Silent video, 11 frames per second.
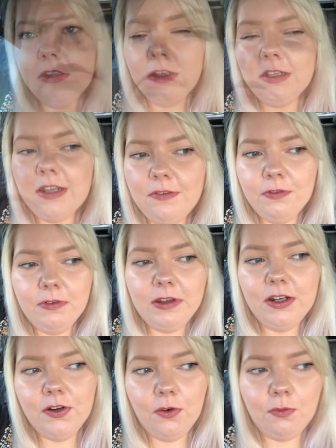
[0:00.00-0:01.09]
You never
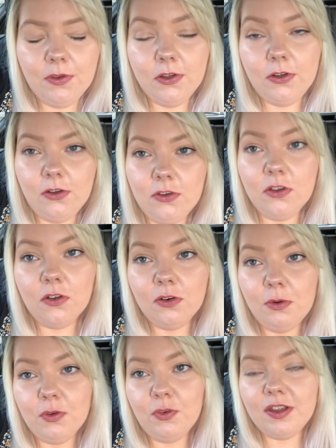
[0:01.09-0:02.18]
really know what the doctor's going to
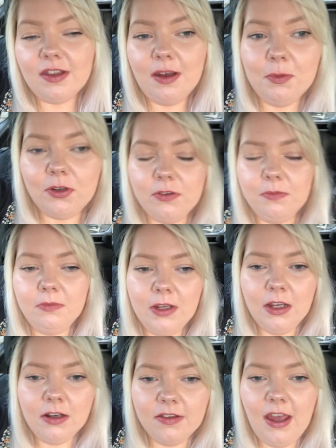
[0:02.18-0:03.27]
want to examine.
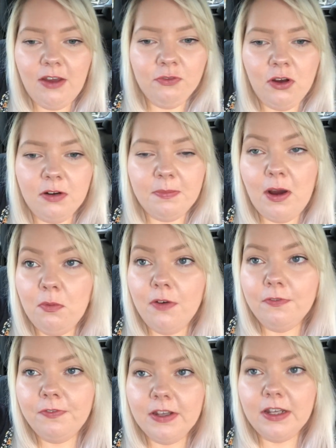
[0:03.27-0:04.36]
Because I've gone about
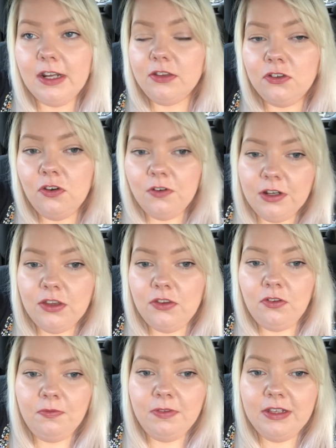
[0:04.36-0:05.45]
one thing and I've totally
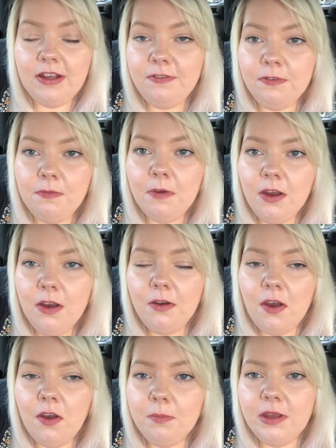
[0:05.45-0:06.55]
something different
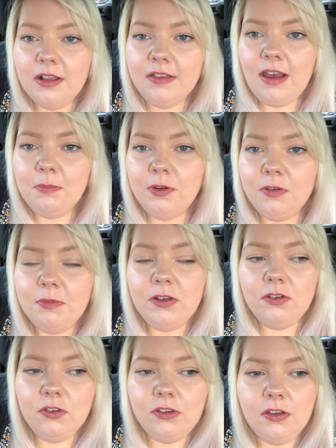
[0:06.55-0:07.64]
examined,
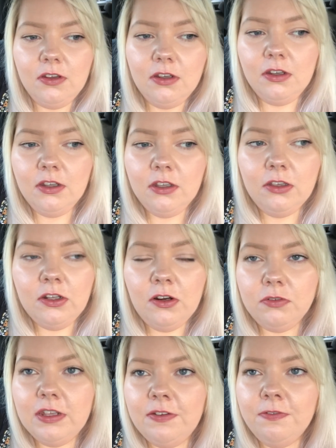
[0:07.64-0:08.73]
because you
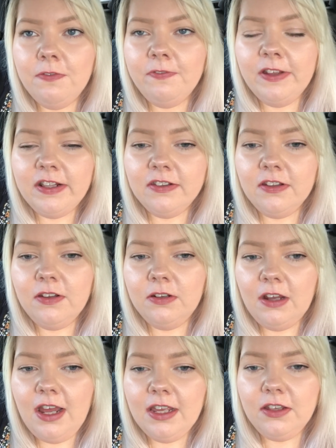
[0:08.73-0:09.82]
know, different things can
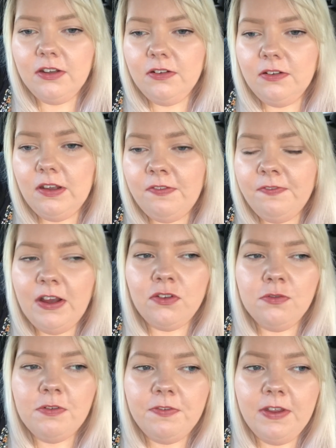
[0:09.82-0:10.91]
like
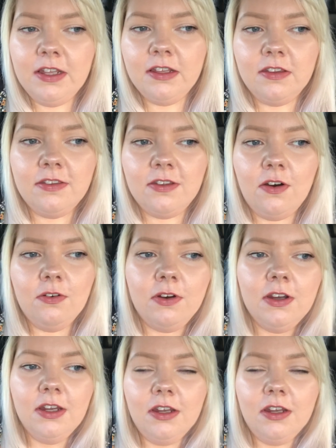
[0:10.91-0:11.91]
affect other things. So